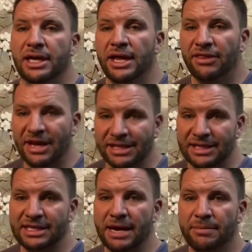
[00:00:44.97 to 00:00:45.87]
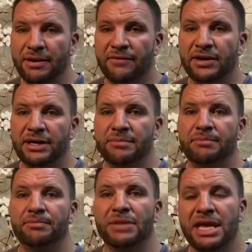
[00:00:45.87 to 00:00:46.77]
that's the type of
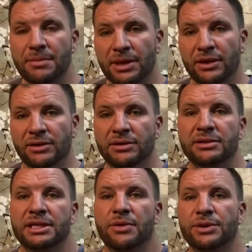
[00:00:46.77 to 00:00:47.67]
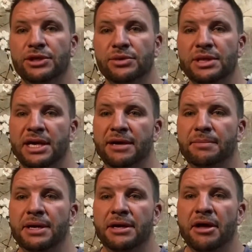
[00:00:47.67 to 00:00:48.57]
email sequence you set up.